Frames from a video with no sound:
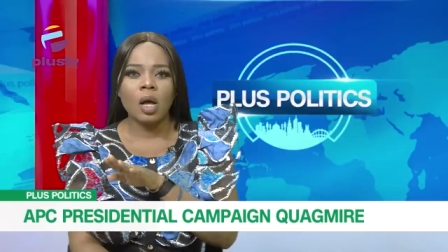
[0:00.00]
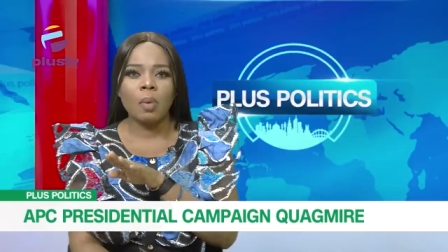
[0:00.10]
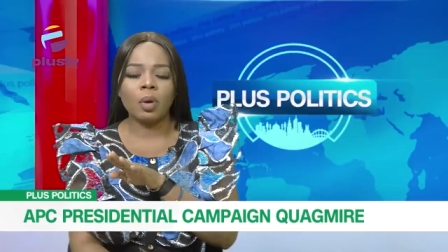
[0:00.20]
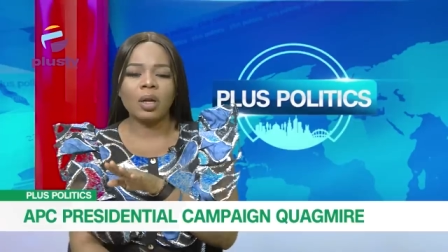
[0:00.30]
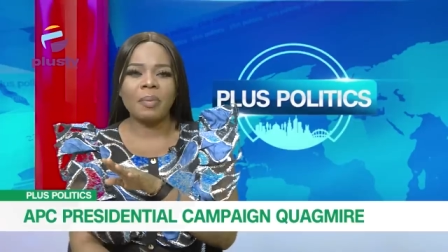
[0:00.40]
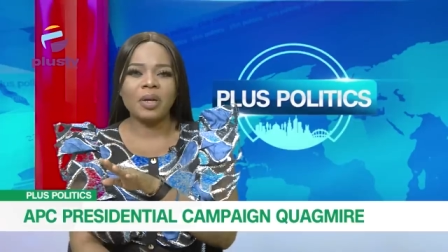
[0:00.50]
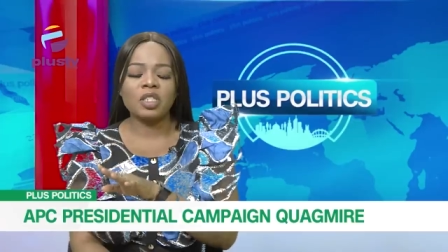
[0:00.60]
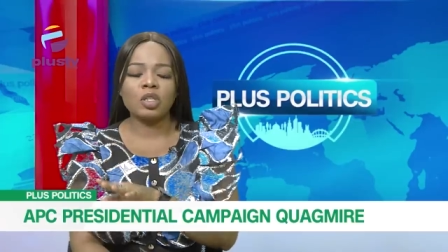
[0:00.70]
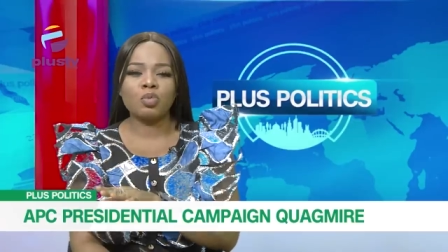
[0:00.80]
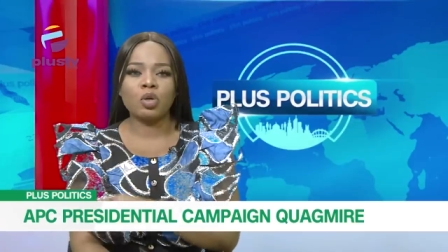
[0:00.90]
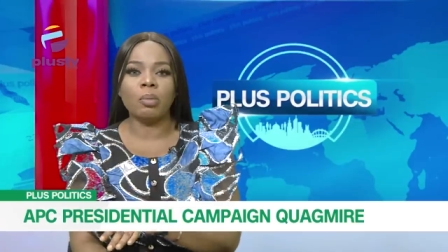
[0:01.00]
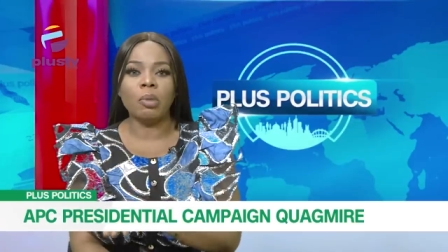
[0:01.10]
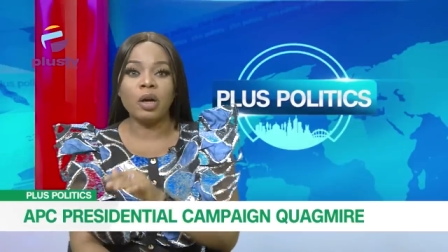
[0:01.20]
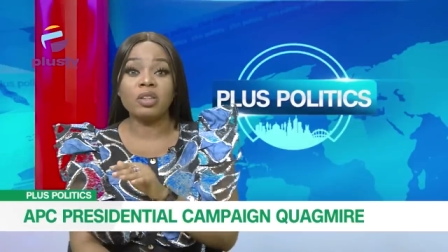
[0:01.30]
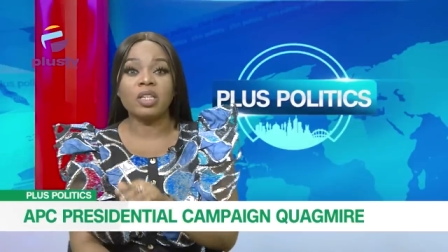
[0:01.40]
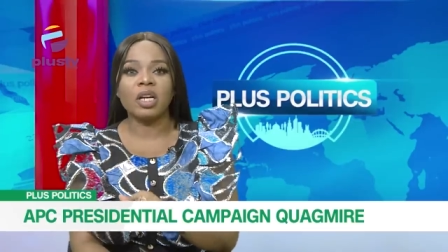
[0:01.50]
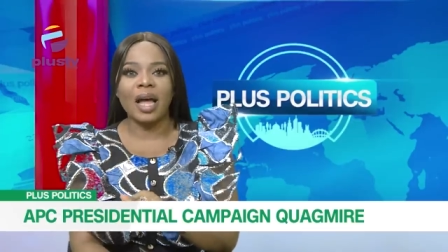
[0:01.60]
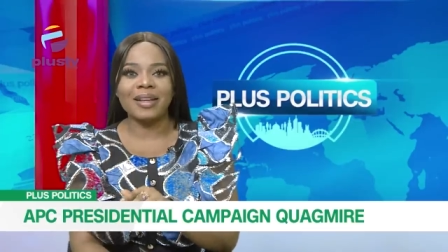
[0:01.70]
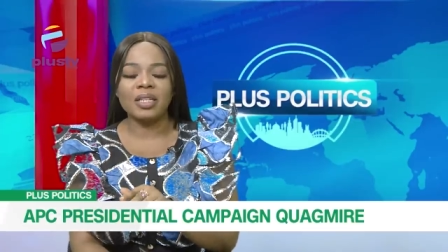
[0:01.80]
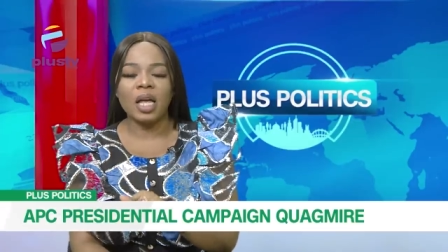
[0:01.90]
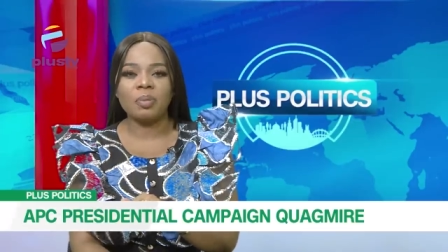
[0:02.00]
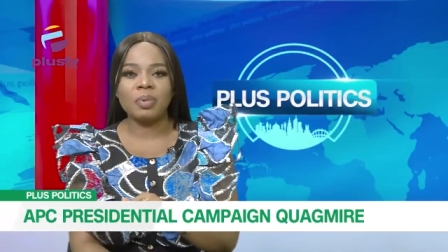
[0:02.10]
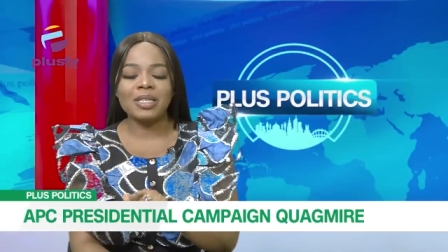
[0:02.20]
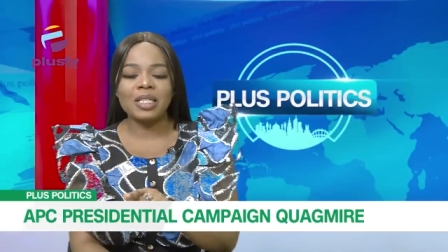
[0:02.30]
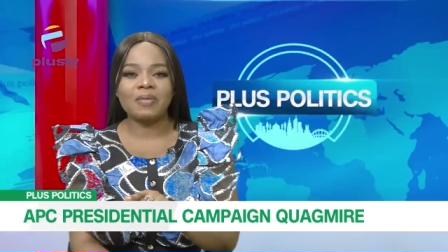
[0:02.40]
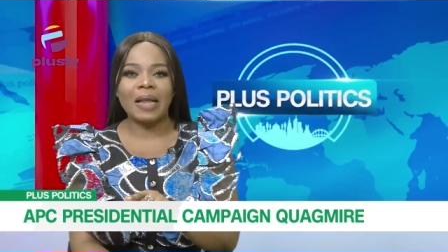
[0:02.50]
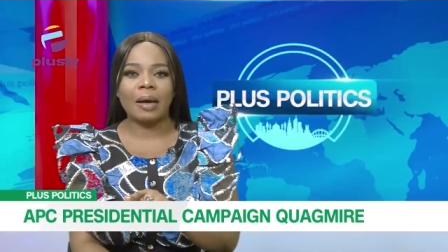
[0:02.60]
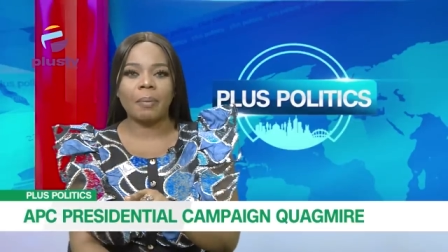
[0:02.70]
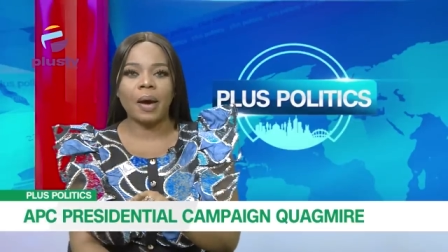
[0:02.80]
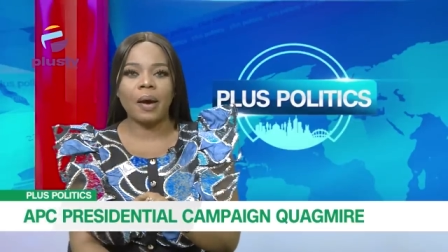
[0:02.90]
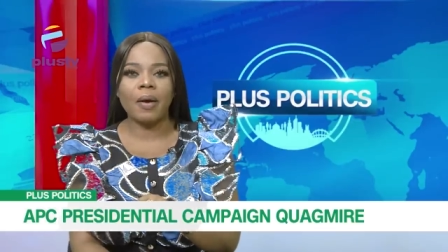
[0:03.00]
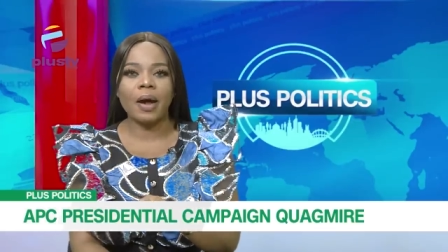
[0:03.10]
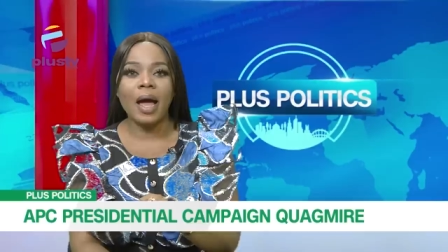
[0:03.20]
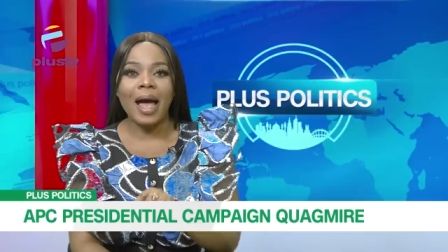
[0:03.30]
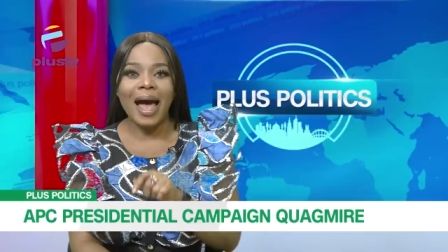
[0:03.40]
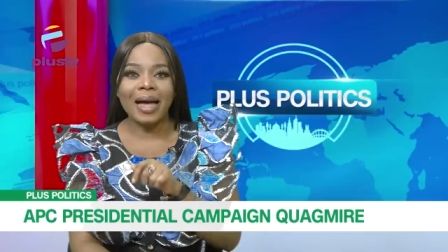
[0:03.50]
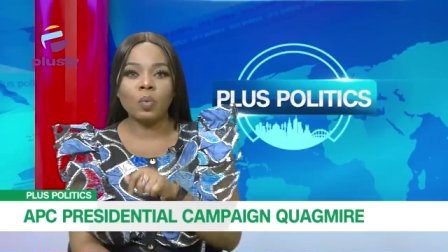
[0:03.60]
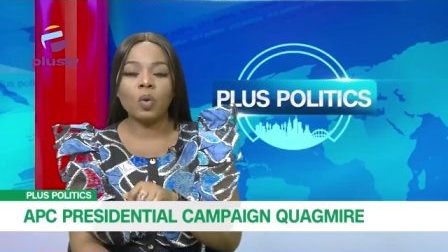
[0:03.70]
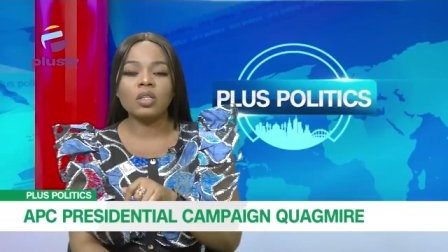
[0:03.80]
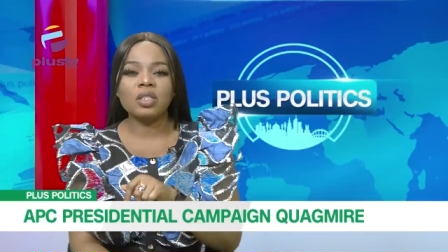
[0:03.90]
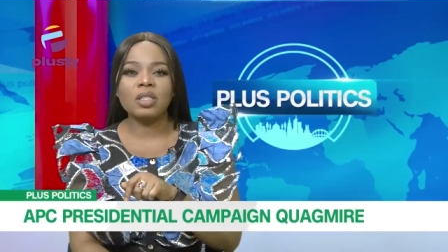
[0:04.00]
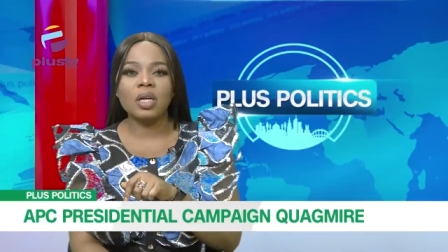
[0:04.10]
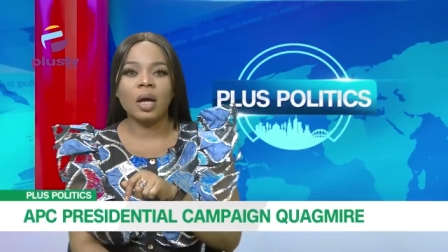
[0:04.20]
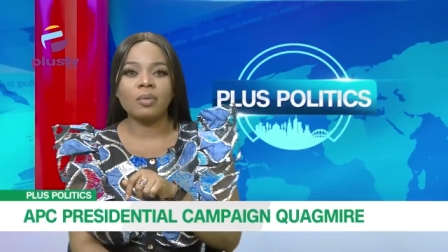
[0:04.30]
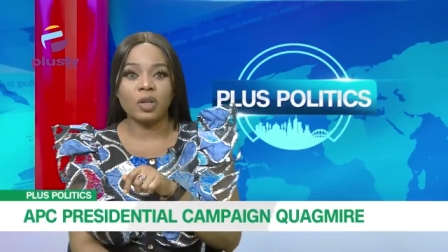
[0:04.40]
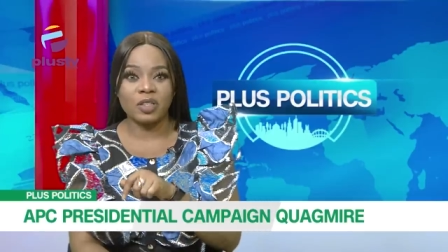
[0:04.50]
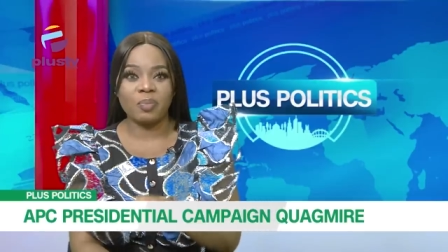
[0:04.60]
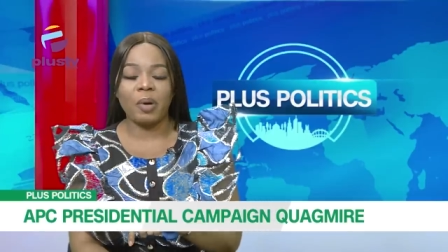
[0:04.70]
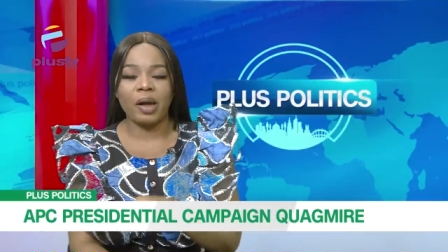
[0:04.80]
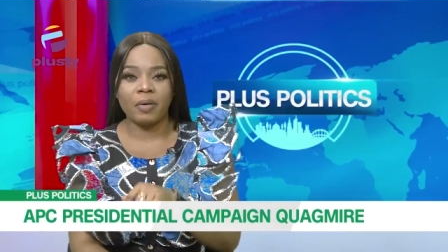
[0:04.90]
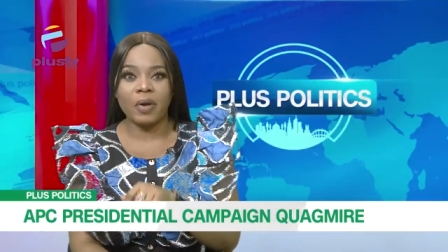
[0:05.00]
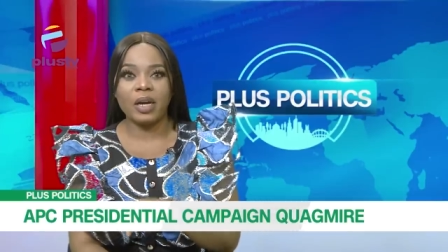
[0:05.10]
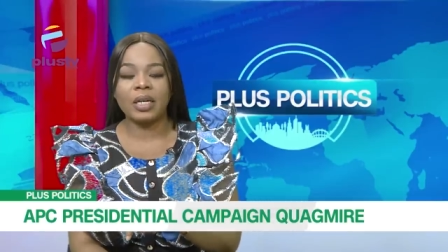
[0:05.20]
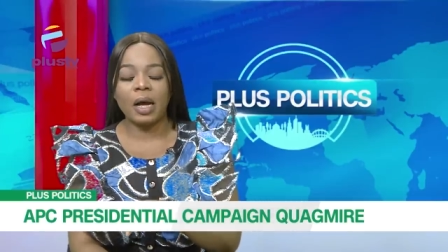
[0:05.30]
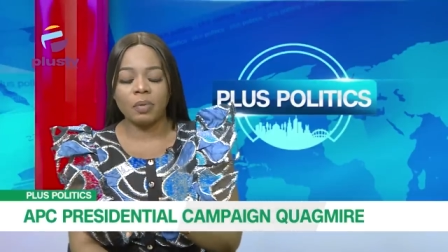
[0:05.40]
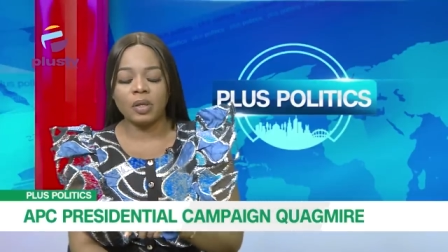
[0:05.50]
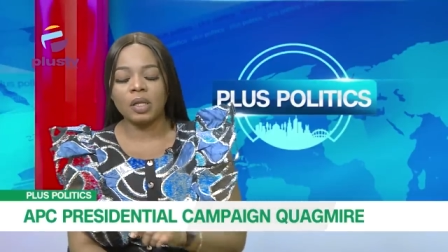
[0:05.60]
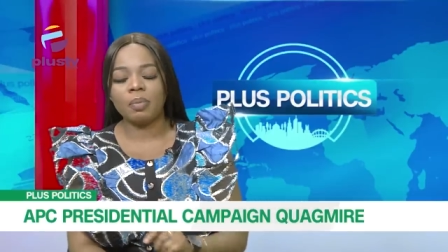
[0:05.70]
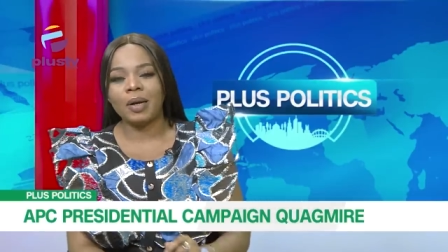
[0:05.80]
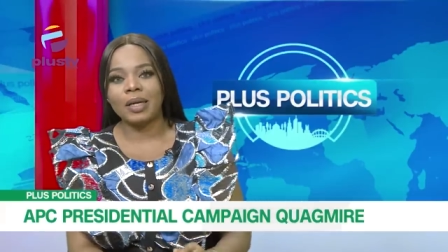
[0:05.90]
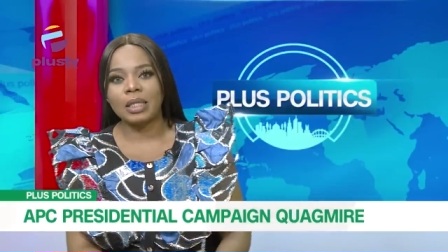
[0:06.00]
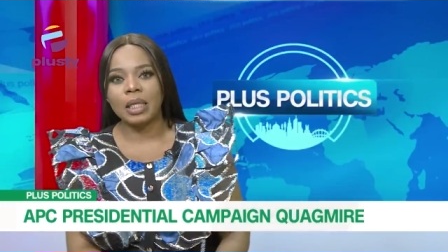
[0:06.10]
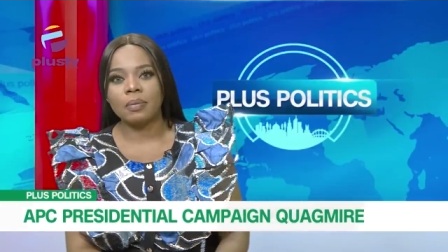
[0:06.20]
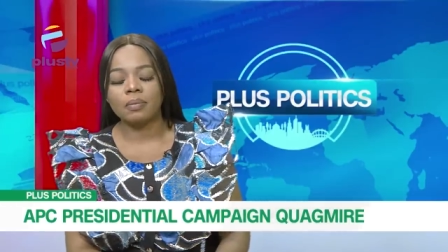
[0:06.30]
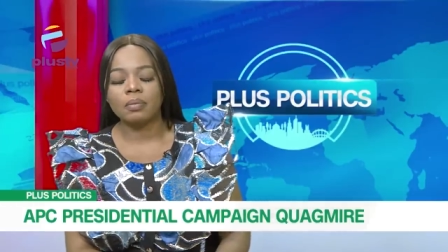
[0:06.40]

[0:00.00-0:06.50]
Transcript: Bola Ahmed Tinubu emerging as the APC's flag bearer and what's uh, transpiring right now within the party?